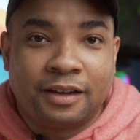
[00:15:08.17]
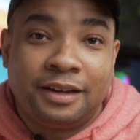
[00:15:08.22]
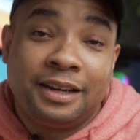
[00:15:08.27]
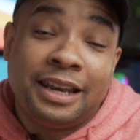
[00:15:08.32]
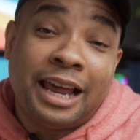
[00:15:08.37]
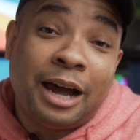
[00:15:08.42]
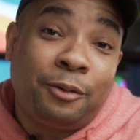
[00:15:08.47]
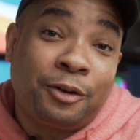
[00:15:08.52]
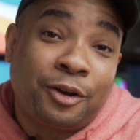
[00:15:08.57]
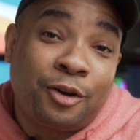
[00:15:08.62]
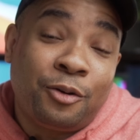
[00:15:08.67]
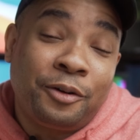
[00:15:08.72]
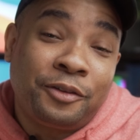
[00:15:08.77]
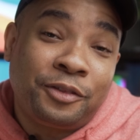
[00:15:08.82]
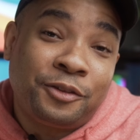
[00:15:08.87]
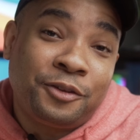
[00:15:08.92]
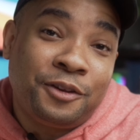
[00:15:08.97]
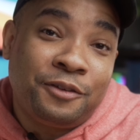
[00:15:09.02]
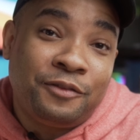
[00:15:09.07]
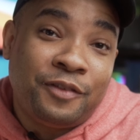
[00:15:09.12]
Now, while going
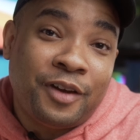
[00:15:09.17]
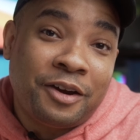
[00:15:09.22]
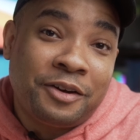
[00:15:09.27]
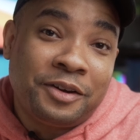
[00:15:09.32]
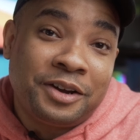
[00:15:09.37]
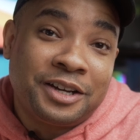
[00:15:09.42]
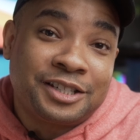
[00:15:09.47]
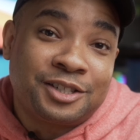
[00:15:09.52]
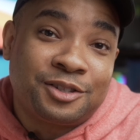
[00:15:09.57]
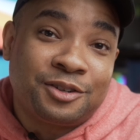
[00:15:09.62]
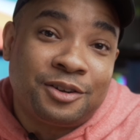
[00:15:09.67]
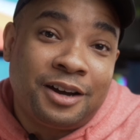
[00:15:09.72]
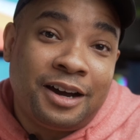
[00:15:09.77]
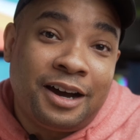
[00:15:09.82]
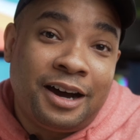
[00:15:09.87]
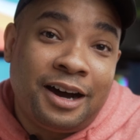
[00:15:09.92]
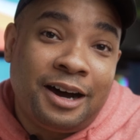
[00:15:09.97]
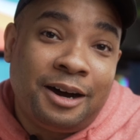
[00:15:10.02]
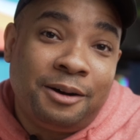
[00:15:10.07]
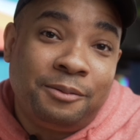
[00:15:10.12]
through the various
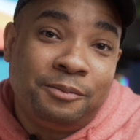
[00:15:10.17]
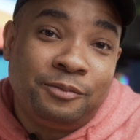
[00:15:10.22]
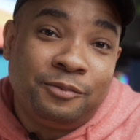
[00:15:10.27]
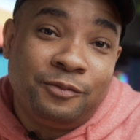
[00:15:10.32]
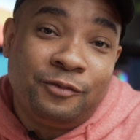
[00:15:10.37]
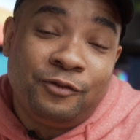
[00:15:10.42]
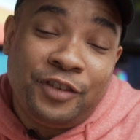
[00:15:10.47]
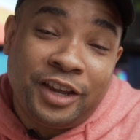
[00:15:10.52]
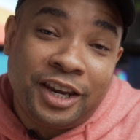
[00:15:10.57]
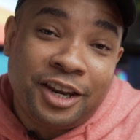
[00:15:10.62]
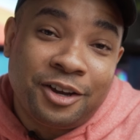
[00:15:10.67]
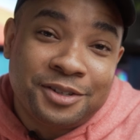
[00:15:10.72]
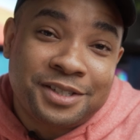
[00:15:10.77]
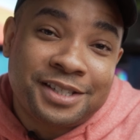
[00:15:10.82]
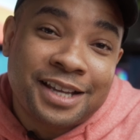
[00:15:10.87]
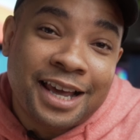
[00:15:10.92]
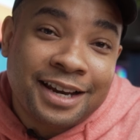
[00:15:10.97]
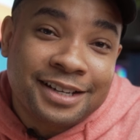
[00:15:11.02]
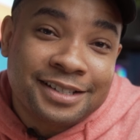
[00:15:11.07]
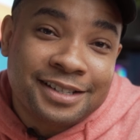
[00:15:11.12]
video
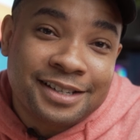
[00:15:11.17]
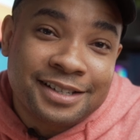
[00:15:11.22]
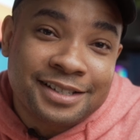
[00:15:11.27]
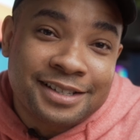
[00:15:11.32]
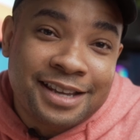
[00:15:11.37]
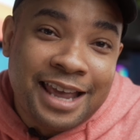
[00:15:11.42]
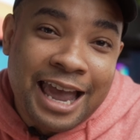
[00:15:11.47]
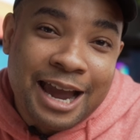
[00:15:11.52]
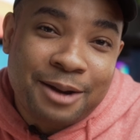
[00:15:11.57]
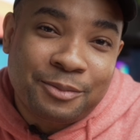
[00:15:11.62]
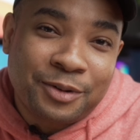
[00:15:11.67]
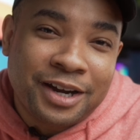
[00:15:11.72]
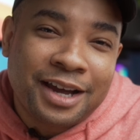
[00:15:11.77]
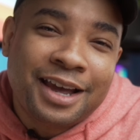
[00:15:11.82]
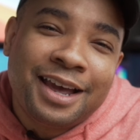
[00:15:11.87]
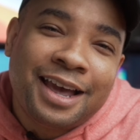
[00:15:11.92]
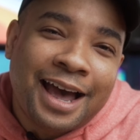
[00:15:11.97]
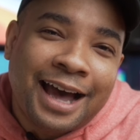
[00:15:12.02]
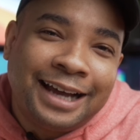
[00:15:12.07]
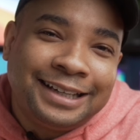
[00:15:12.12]
settings in this camera,
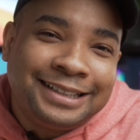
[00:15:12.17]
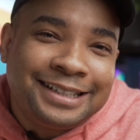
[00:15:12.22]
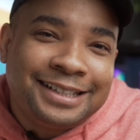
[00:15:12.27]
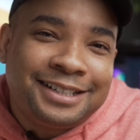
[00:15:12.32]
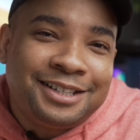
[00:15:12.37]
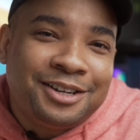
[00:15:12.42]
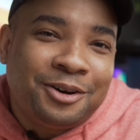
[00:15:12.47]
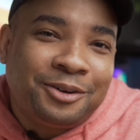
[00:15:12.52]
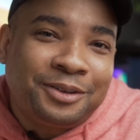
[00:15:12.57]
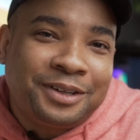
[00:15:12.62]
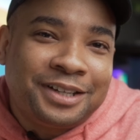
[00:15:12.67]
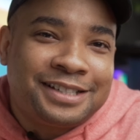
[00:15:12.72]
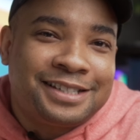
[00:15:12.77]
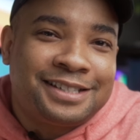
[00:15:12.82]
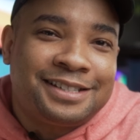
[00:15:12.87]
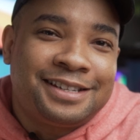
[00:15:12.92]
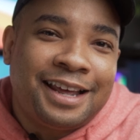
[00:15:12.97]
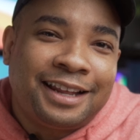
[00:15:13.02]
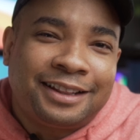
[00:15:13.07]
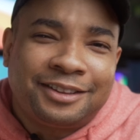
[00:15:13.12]
I did notice
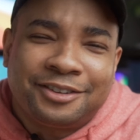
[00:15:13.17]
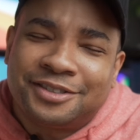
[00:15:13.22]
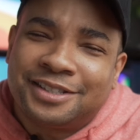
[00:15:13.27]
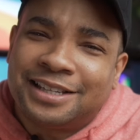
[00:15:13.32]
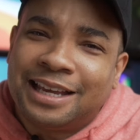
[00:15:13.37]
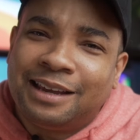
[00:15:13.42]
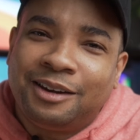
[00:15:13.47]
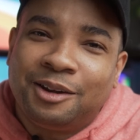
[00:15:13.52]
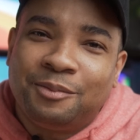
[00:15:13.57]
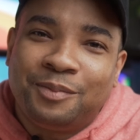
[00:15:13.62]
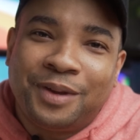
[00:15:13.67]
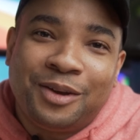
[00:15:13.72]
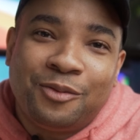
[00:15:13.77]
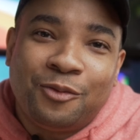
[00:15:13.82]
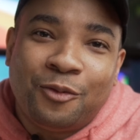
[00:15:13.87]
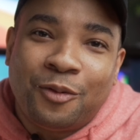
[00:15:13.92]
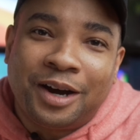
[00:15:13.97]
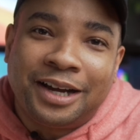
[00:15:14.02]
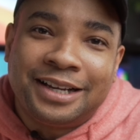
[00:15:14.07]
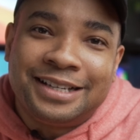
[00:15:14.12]
that there seemed to be
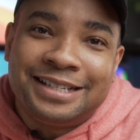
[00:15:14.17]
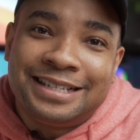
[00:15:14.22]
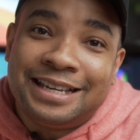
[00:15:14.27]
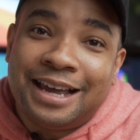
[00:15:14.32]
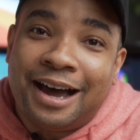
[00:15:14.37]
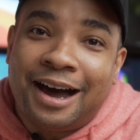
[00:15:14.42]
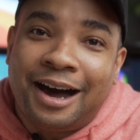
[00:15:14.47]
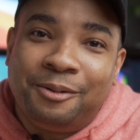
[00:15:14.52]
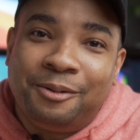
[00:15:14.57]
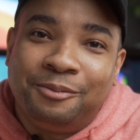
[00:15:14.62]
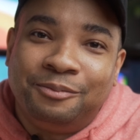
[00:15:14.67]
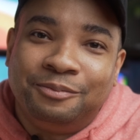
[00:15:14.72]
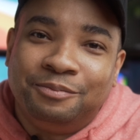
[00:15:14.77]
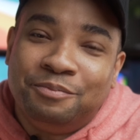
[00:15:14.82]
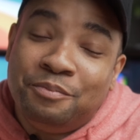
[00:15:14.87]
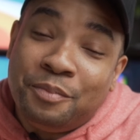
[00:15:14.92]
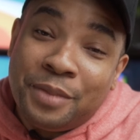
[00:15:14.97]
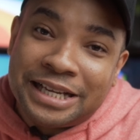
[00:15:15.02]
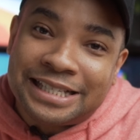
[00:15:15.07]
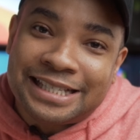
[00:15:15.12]
one
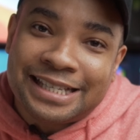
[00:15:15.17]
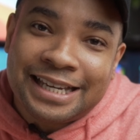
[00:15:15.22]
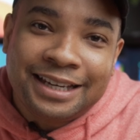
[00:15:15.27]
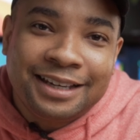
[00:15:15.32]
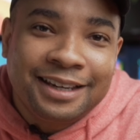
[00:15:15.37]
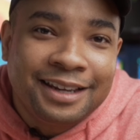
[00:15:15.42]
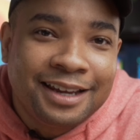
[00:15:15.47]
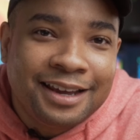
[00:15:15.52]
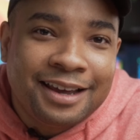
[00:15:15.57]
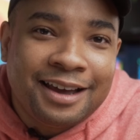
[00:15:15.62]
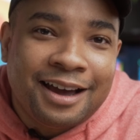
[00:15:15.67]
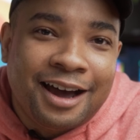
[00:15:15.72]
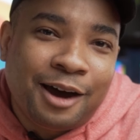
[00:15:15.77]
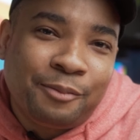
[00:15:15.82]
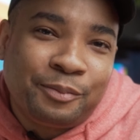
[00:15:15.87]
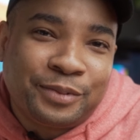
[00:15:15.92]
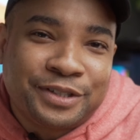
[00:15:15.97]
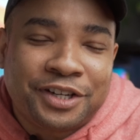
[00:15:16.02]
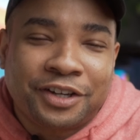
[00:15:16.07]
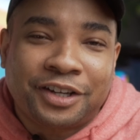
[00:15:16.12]
missing,
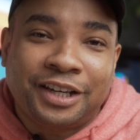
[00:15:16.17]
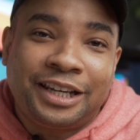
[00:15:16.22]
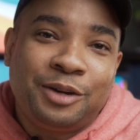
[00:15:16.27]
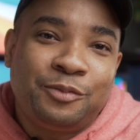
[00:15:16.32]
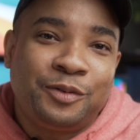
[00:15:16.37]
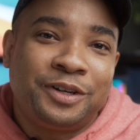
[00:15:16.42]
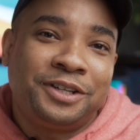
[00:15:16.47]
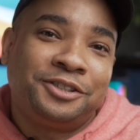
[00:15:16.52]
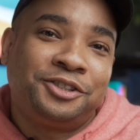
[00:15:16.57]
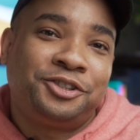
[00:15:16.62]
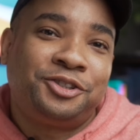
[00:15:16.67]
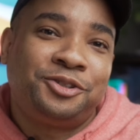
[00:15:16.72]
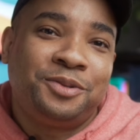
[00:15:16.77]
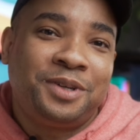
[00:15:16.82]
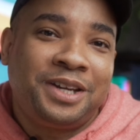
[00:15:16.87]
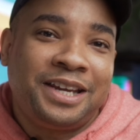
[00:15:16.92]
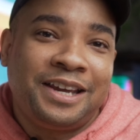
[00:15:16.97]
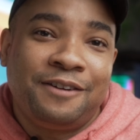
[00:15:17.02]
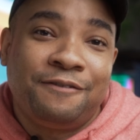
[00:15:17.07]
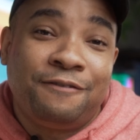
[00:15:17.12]
particularly when you're
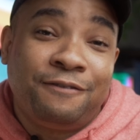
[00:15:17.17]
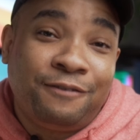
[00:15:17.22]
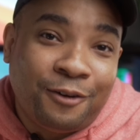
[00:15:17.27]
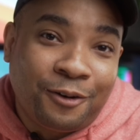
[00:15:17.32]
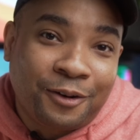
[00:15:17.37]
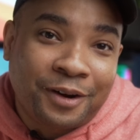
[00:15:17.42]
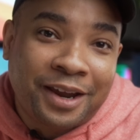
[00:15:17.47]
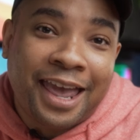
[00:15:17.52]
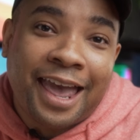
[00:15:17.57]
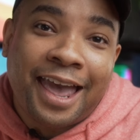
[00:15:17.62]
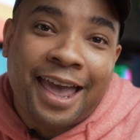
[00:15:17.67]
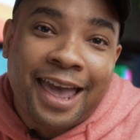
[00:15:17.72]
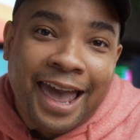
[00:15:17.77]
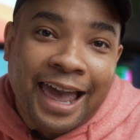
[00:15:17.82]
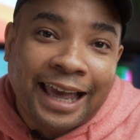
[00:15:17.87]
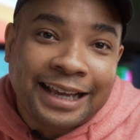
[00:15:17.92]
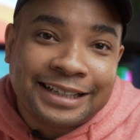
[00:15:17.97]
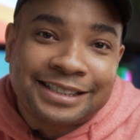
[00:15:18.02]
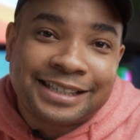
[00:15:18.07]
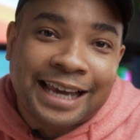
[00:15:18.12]
shooting
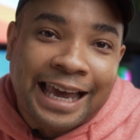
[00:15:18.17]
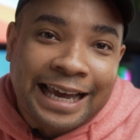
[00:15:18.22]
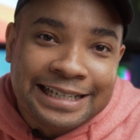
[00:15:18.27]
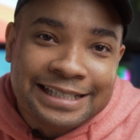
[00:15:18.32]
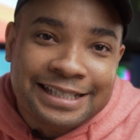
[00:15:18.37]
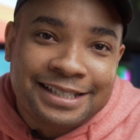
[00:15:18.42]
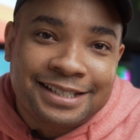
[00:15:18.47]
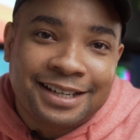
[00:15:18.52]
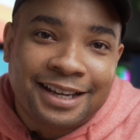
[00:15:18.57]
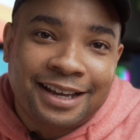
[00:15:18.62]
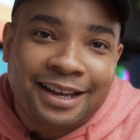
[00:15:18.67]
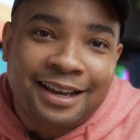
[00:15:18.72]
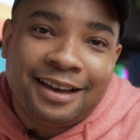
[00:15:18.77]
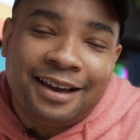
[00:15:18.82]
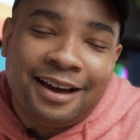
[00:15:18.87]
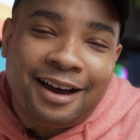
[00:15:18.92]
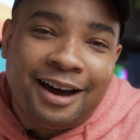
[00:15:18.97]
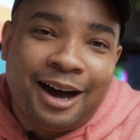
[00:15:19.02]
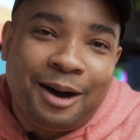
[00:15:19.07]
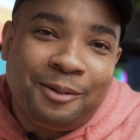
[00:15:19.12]
4K HS,
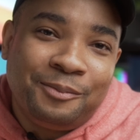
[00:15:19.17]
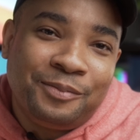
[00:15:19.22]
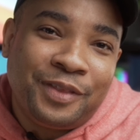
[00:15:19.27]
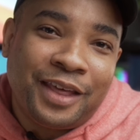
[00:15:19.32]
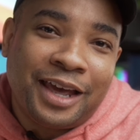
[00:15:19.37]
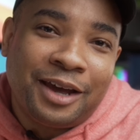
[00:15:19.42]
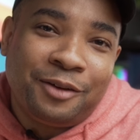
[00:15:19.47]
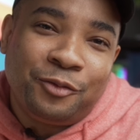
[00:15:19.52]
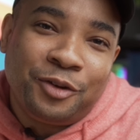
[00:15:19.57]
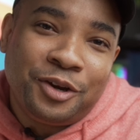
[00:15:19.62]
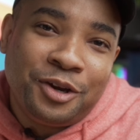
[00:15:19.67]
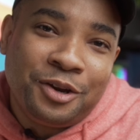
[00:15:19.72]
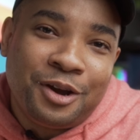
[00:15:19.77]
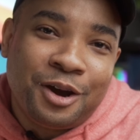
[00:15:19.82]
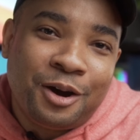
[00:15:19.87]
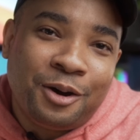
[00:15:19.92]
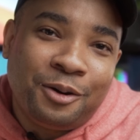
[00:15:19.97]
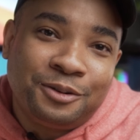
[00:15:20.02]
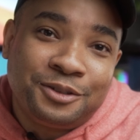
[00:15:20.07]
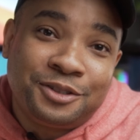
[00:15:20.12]
that when you
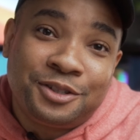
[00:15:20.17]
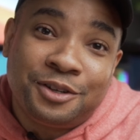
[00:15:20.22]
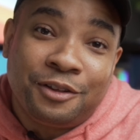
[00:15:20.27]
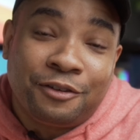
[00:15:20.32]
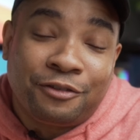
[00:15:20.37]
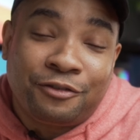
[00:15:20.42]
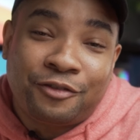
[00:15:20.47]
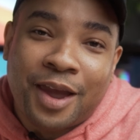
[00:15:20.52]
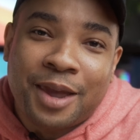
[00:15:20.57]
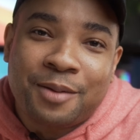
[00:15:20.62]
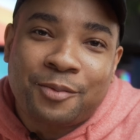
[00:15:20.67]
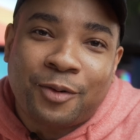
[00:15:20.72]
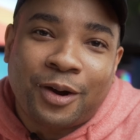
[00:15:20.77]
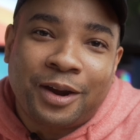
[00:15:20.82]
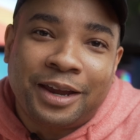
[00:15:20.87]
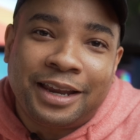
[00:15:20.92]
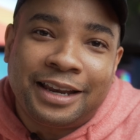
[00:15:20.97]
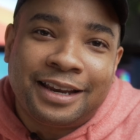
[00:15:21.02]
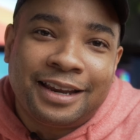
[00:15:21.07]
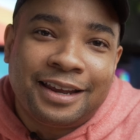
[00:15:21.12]
go to the frame
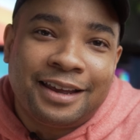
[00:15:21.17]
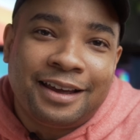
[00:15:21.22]
rate,